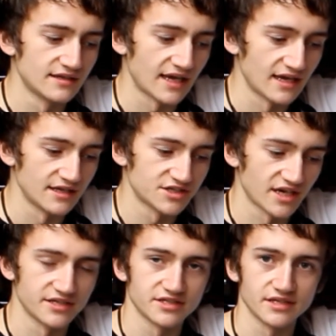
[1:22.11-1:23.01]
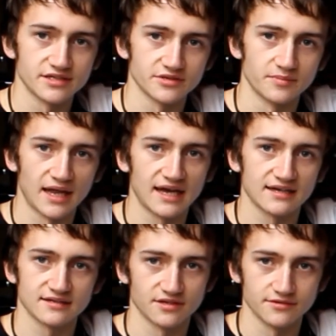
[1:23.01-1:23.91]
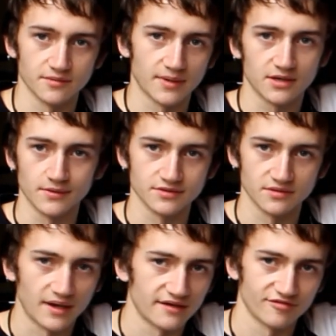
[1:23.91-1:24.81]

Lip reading: they changed this to black, so it's got black wheels and black